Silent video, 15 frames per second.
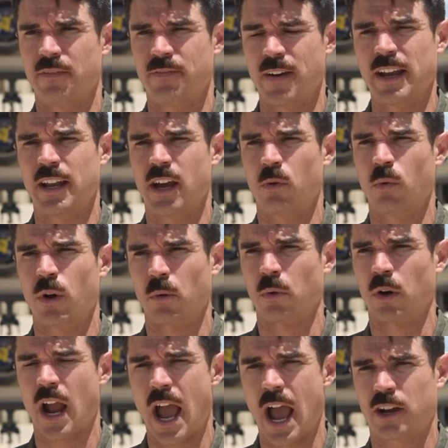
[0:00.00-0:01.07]
find out where
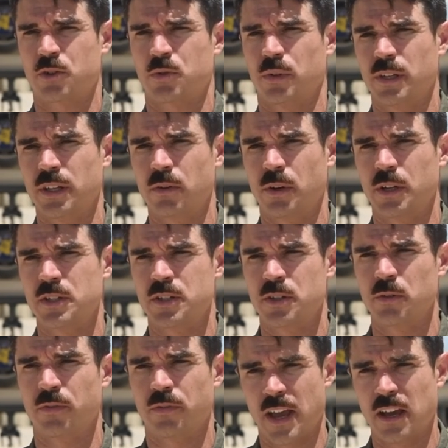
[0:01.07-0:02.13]
we're actually going
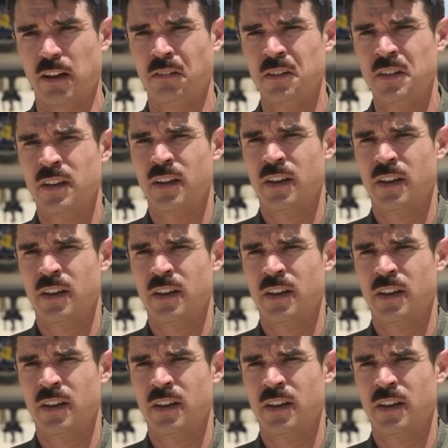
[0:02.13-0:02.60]
to fail,